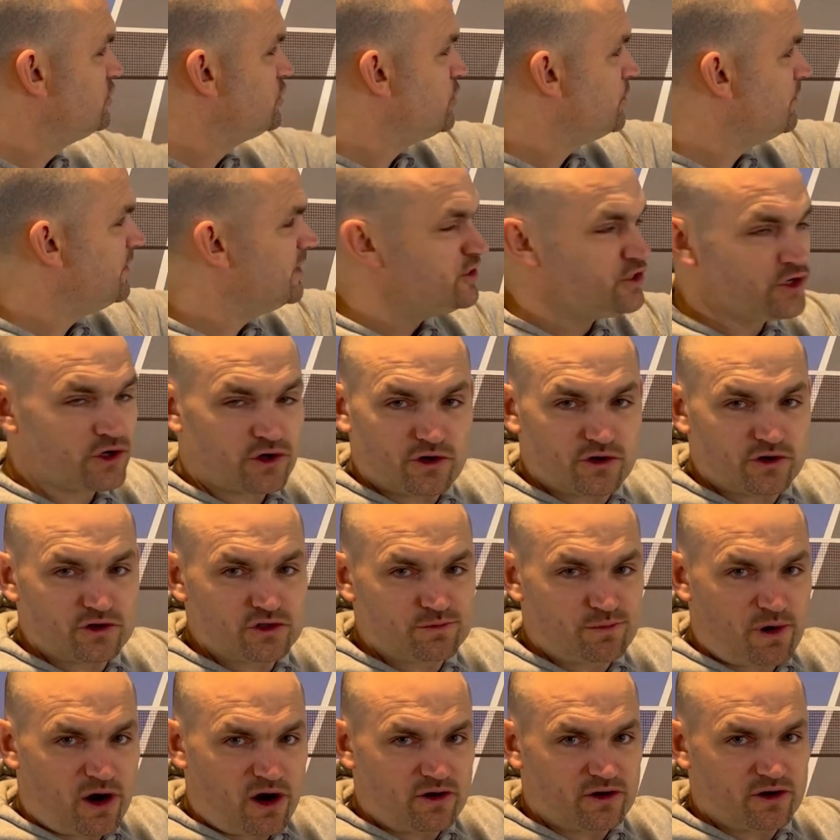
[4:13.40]
the returner's
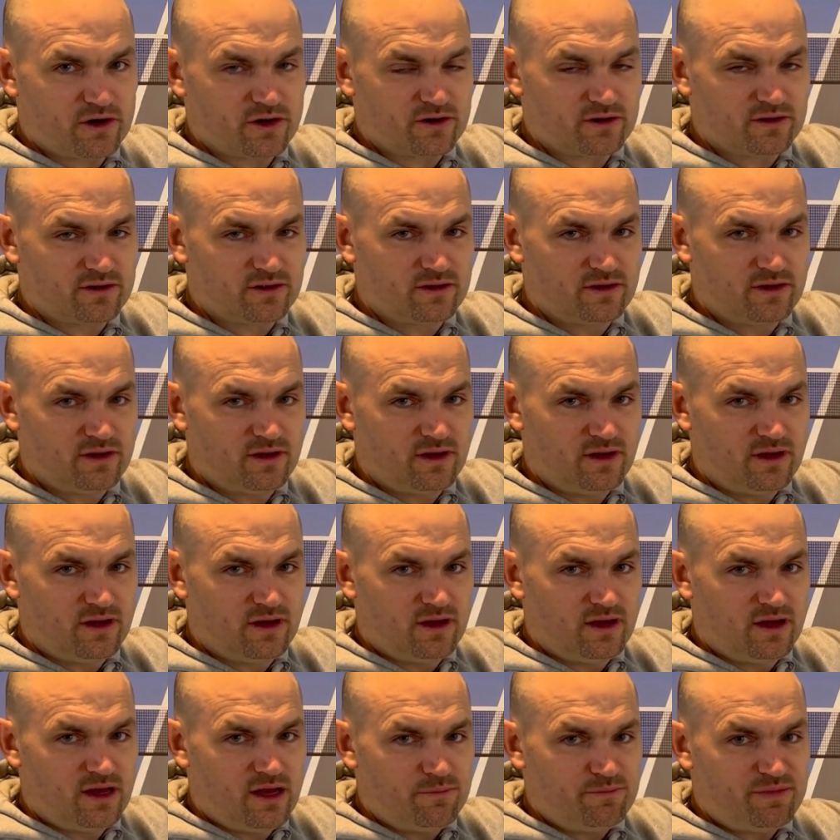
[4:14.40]
partner.
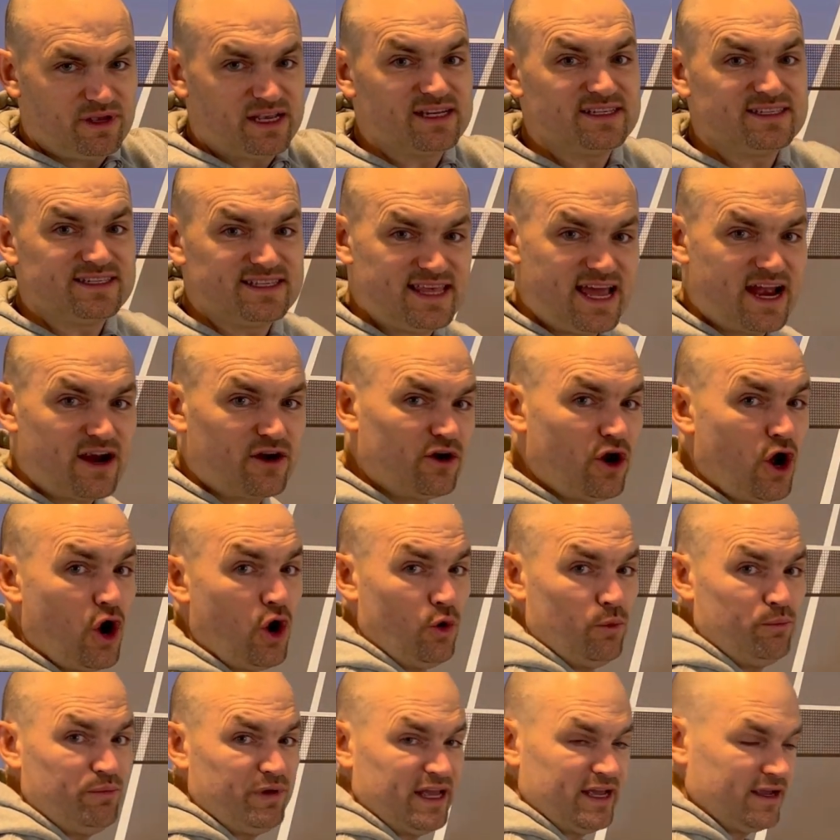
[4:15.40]
Because they're
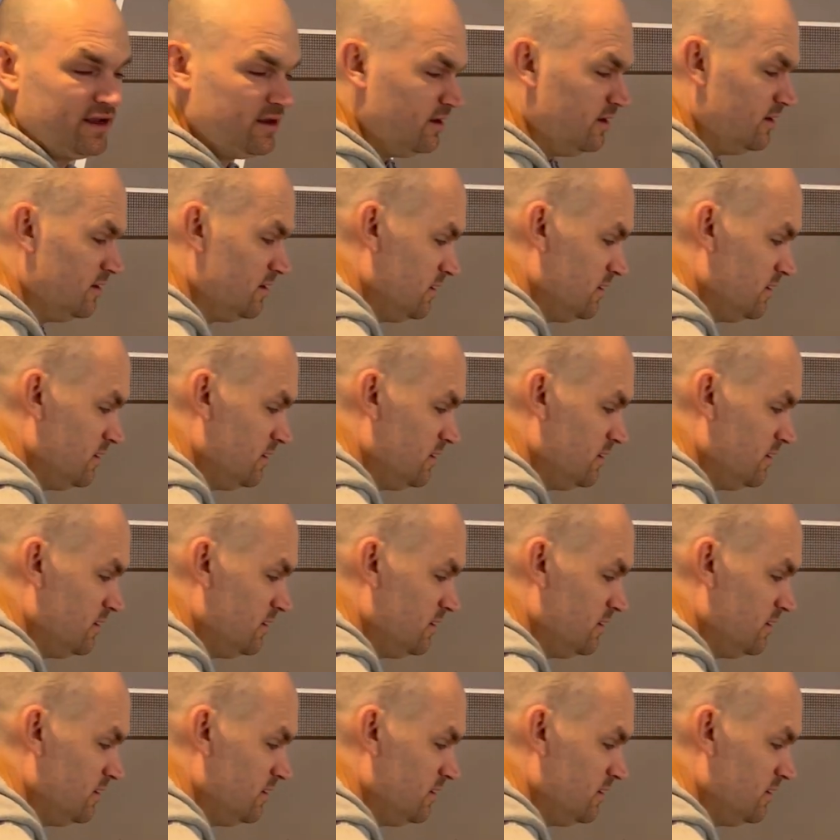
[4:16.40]
hoping,